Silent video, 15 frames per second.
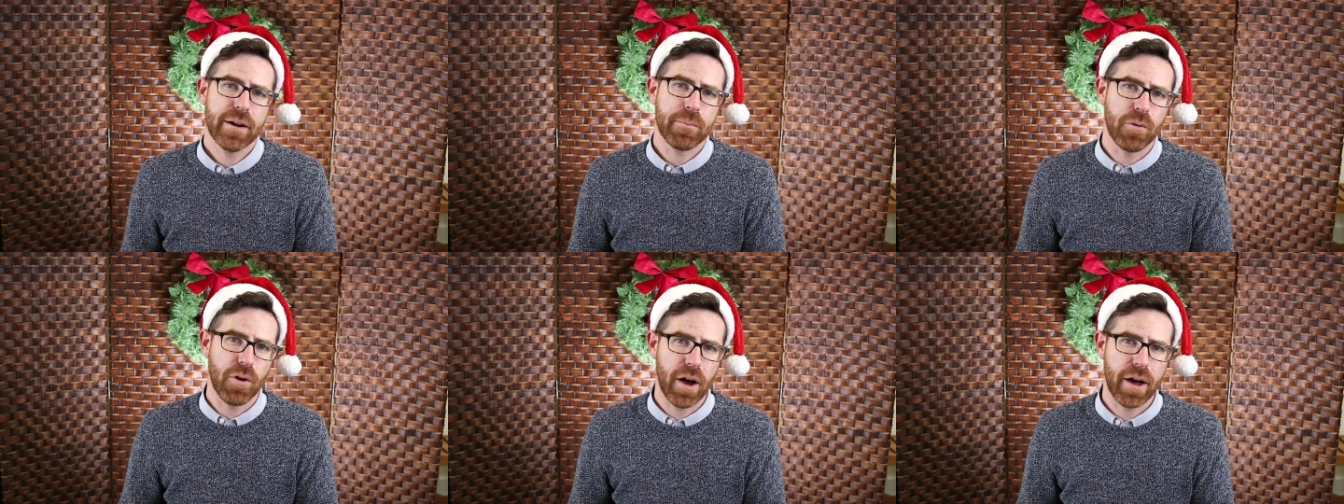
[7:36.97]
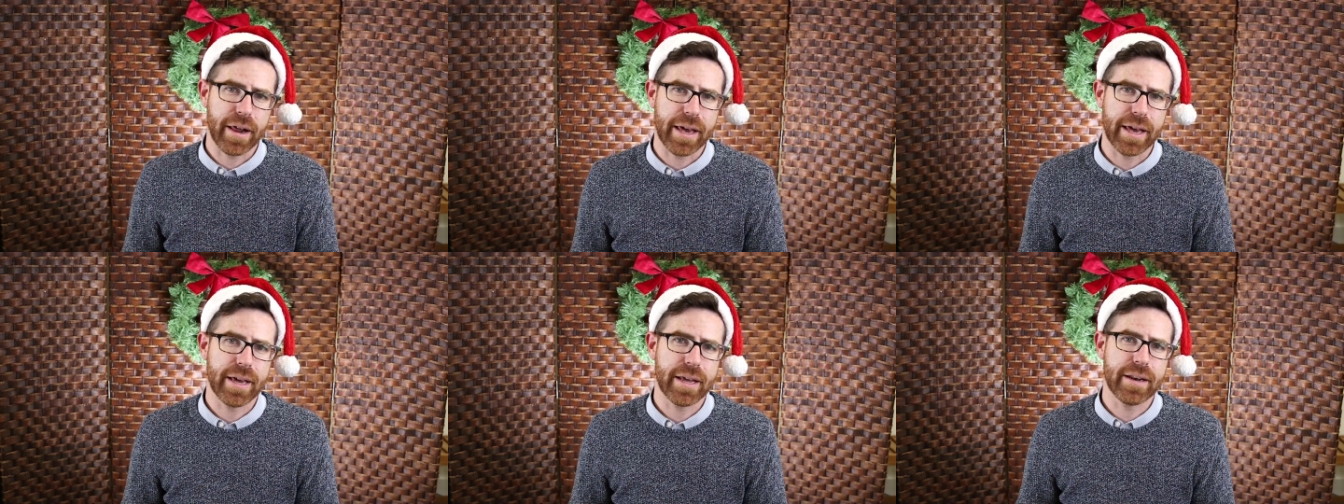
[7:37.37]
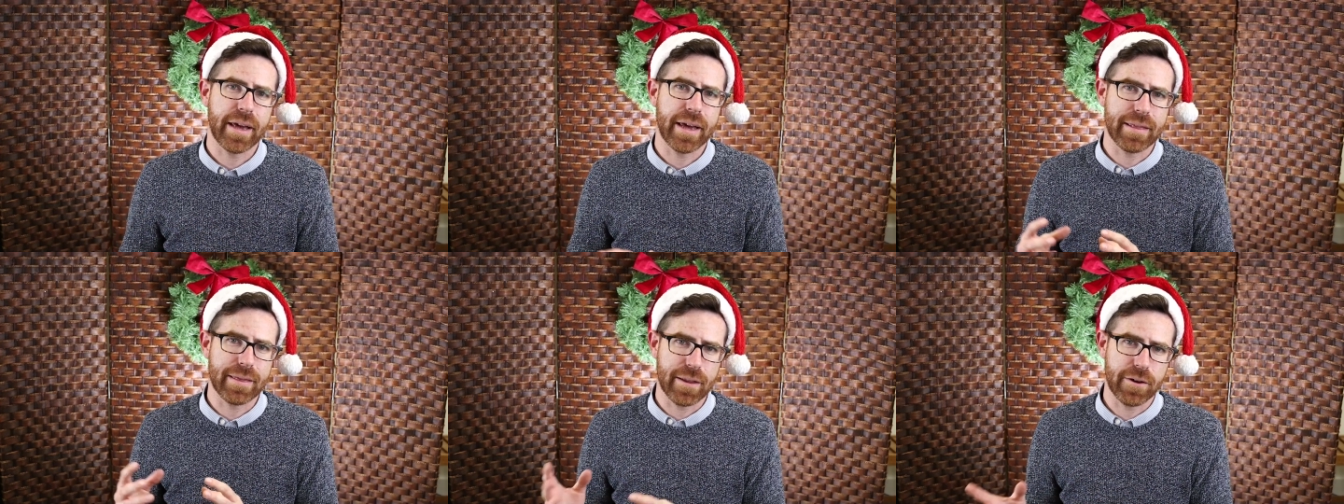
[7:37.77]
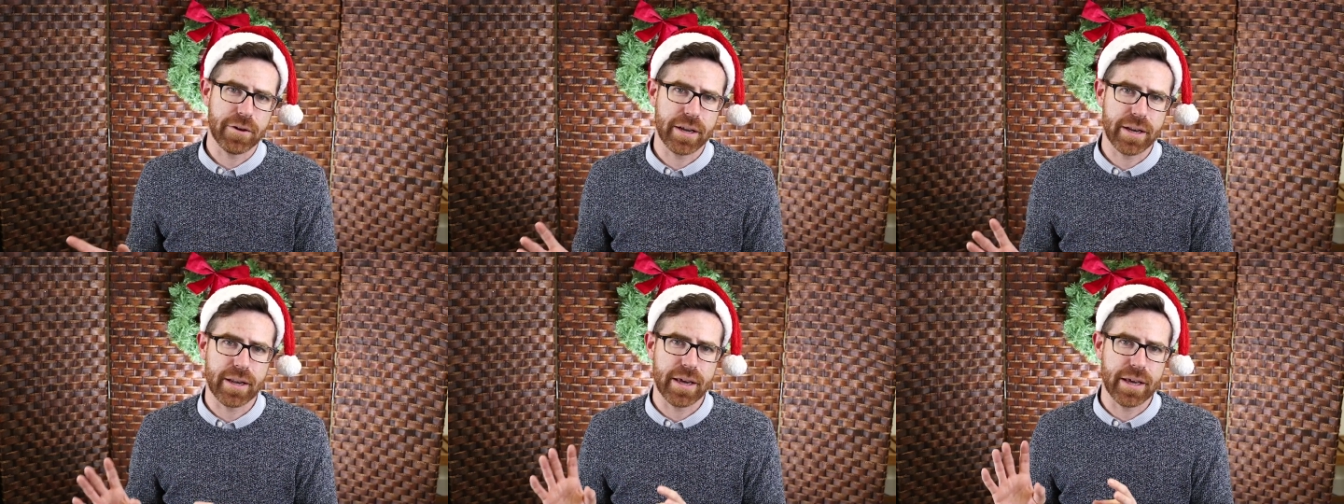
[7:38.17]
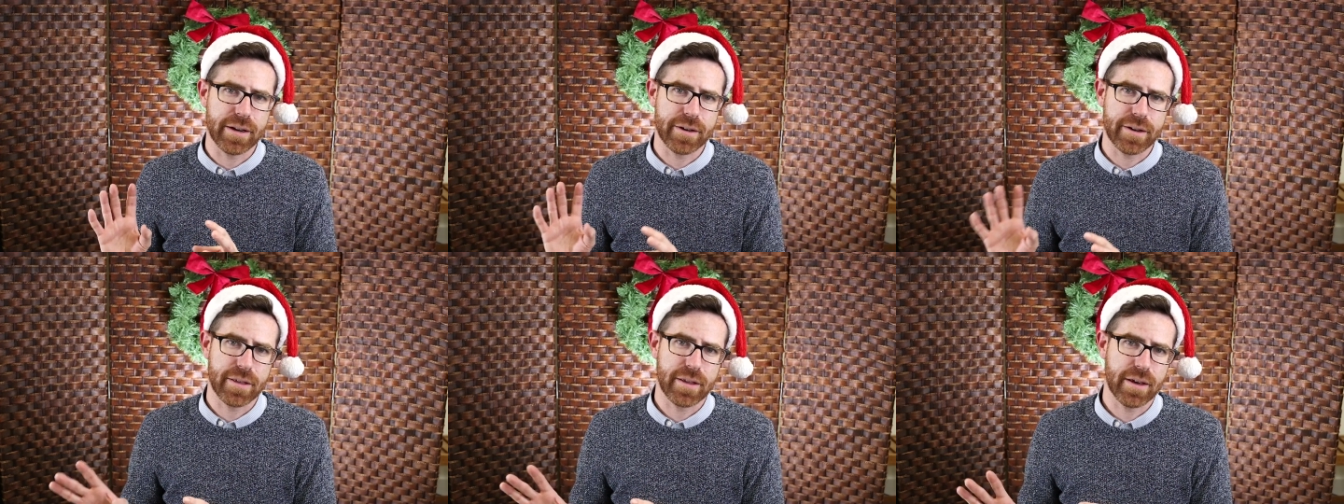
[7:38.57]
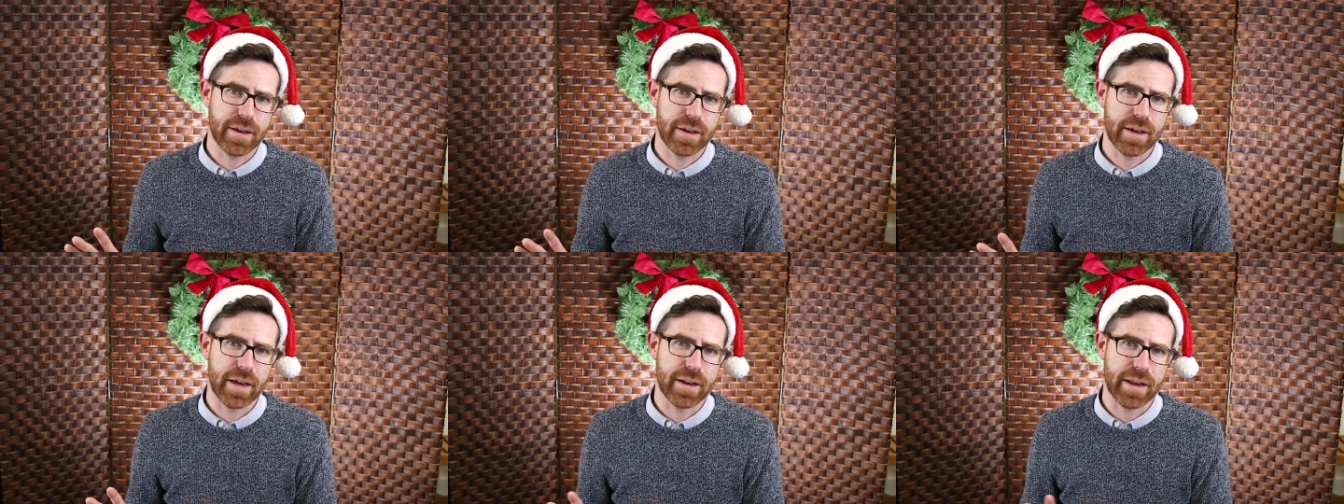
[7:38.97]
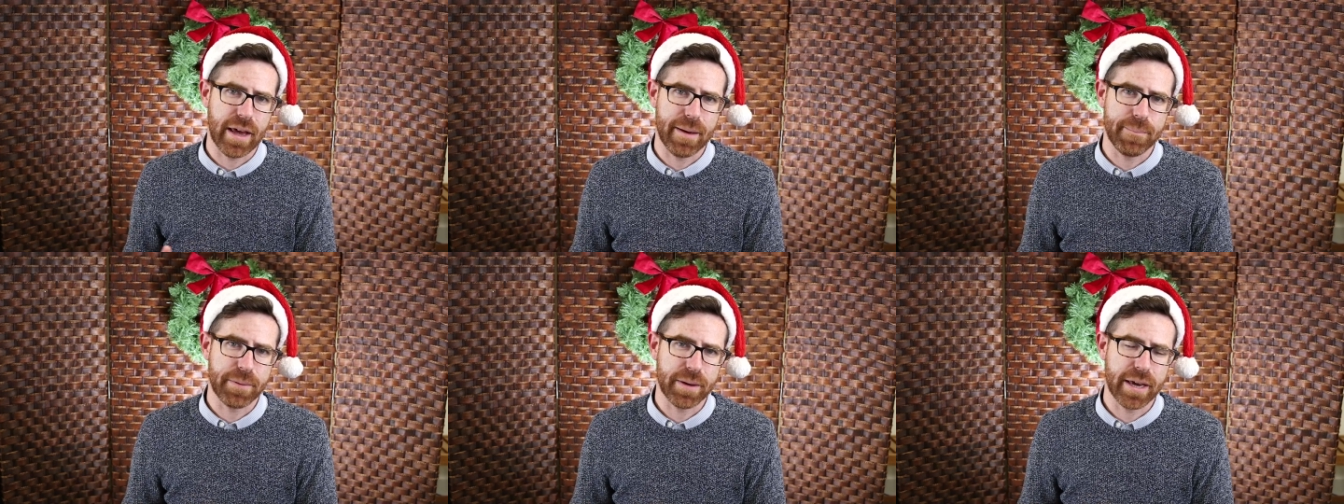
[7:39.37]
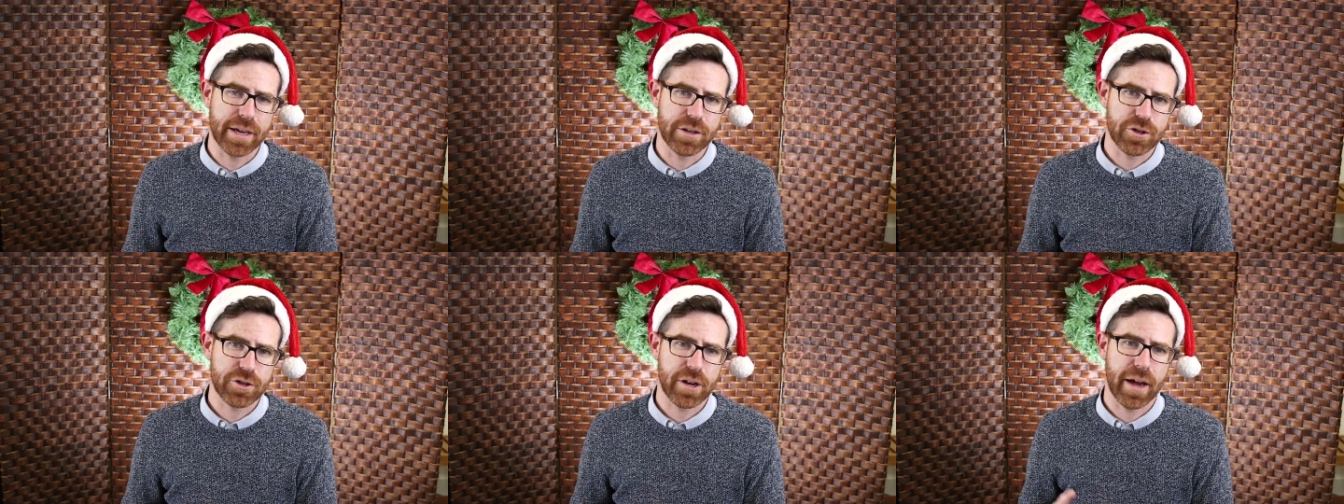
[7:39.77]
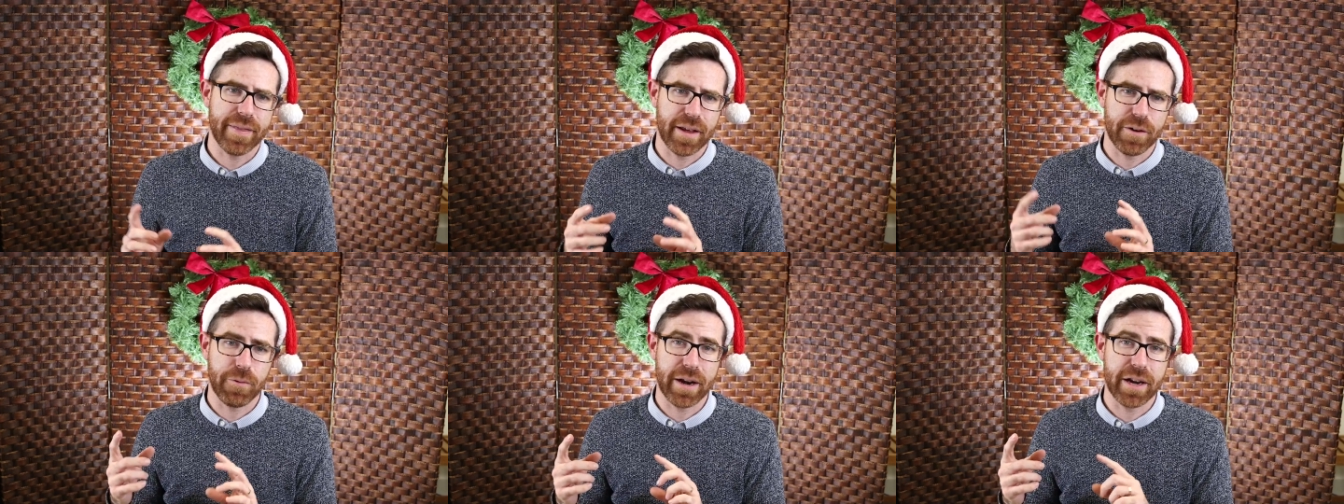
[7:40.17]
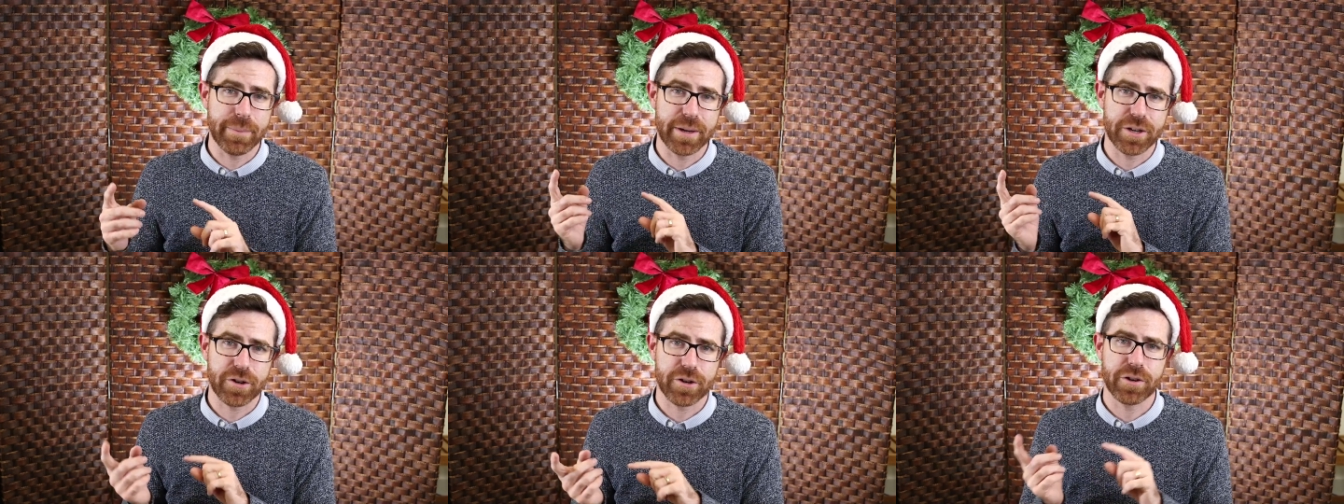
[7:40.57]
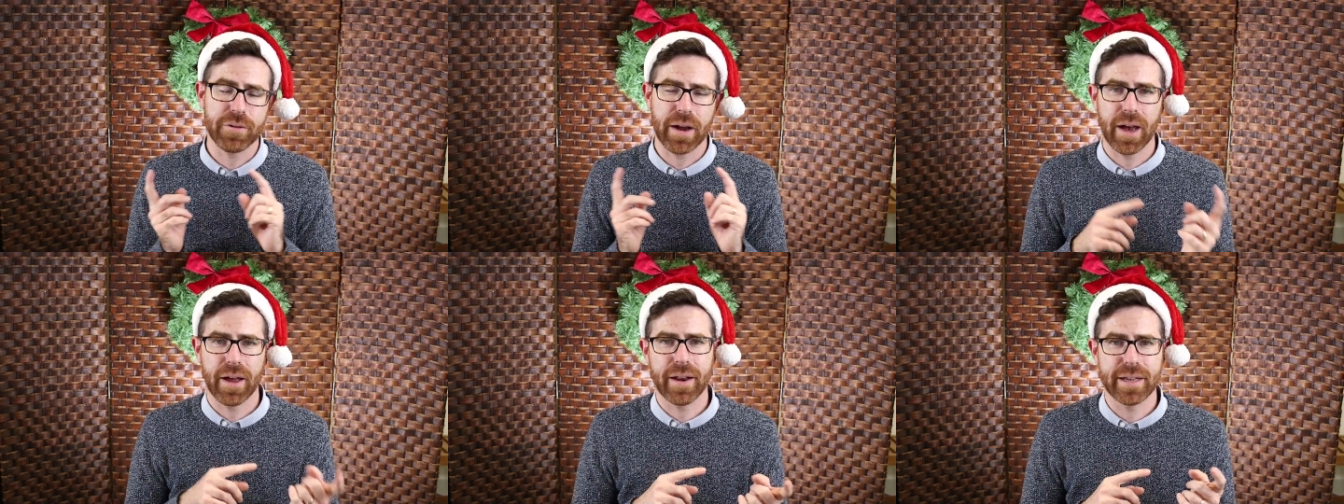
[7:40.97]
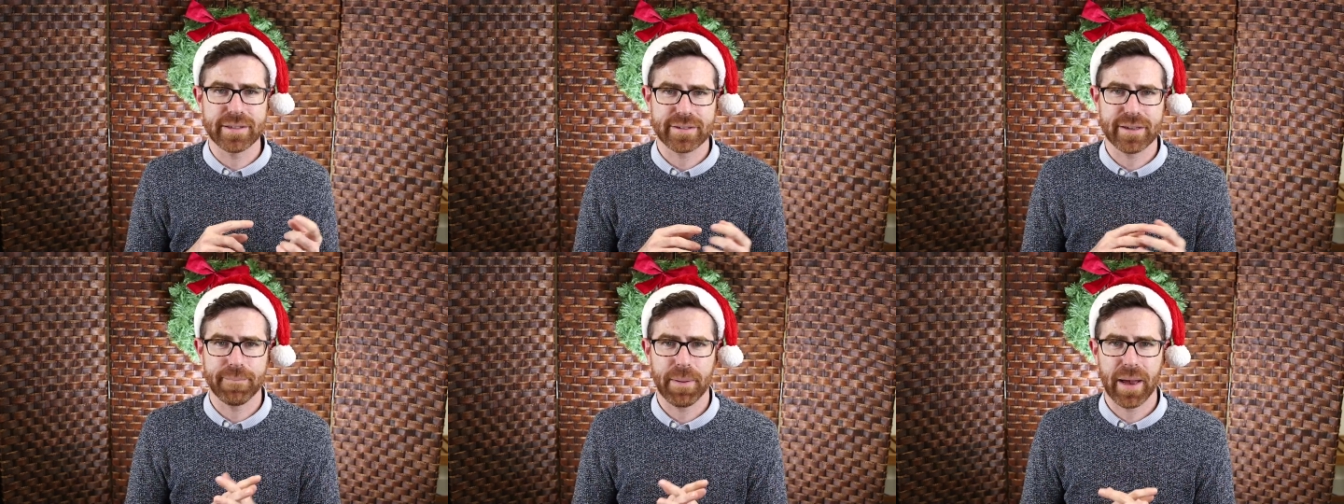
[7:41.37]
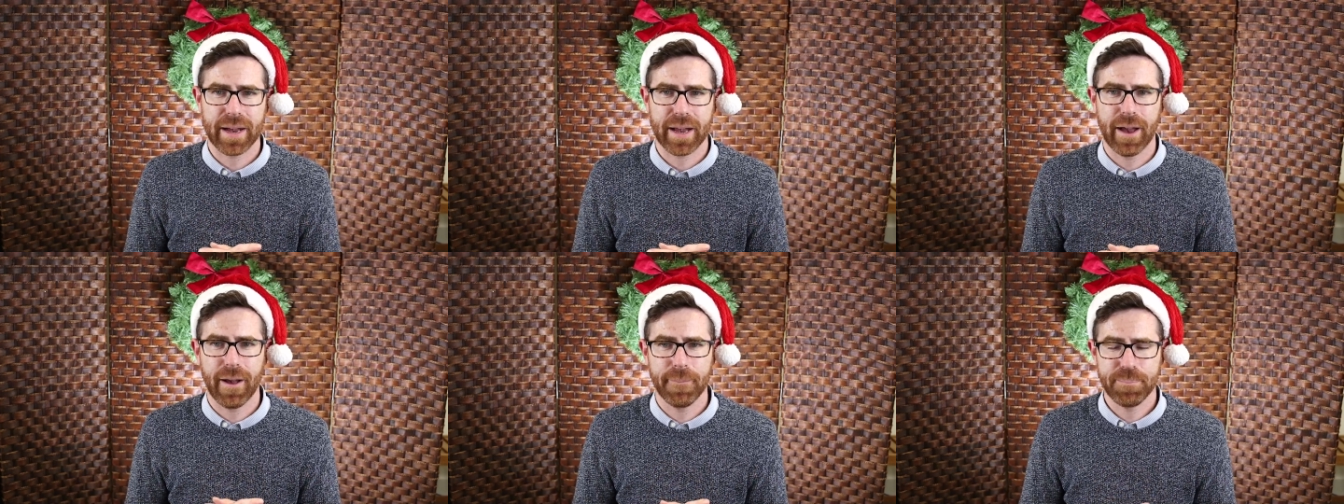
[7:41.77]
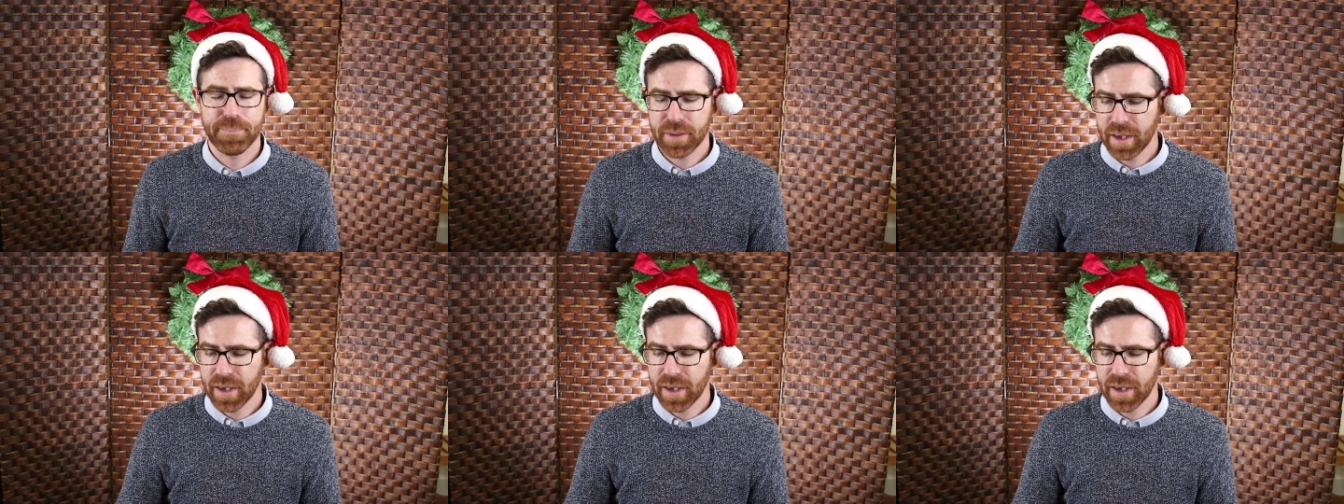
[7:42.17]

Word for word: brought in and loaded into the into MPH and then ready to be turned around and sent back out.